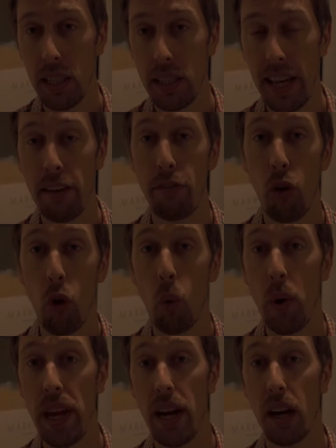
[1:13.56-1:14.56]
Therefore,
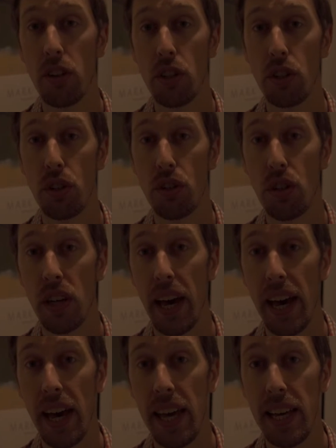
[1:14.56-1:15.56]
we undertook
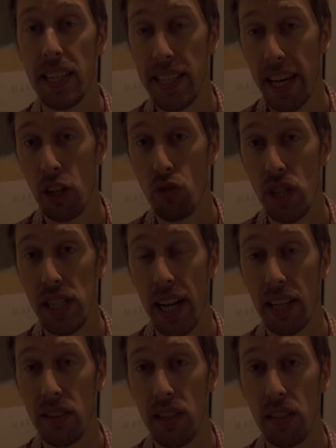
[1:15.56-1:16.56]
a secondary
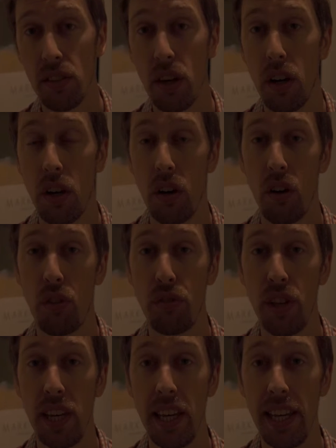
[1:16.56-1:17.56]
analysis of
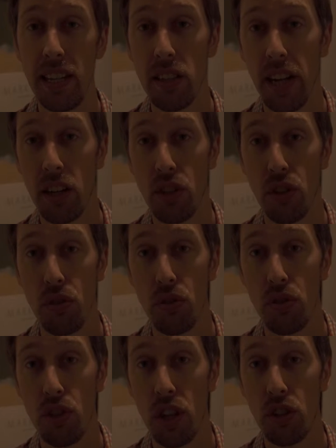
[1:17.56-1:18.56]
the
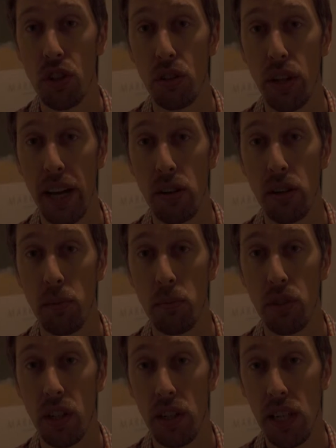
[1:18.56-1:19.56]
International Surgical Outcome
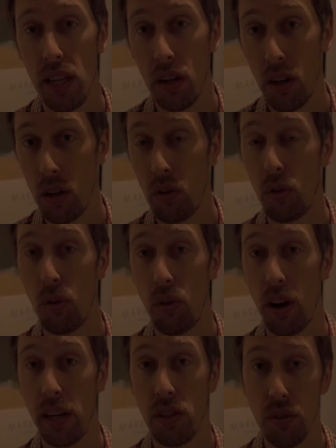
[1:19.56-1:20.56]
Study,
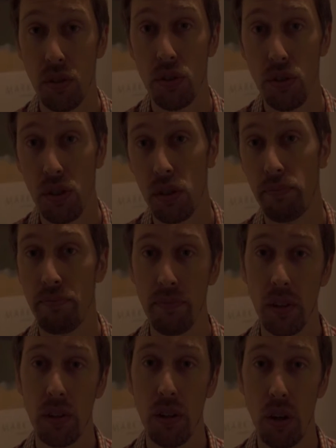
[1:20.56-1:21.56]
or ISOS,
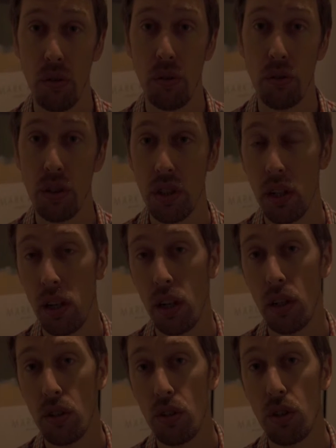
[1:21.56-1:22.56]
cohort,
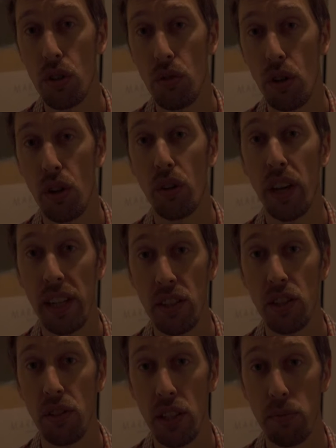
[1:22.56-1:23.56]
to look
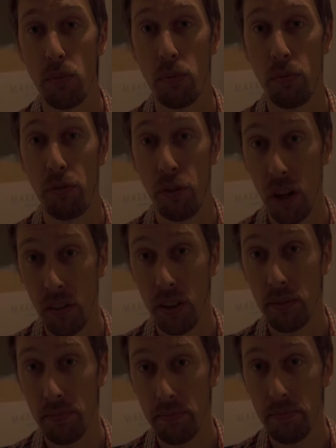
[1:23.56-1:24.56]
into this
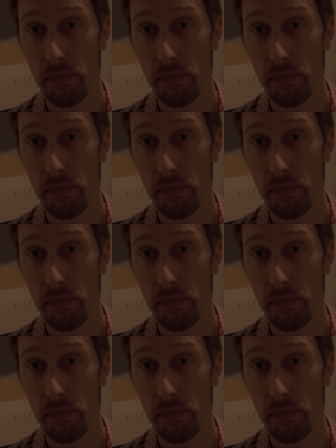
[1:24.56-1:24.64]
further.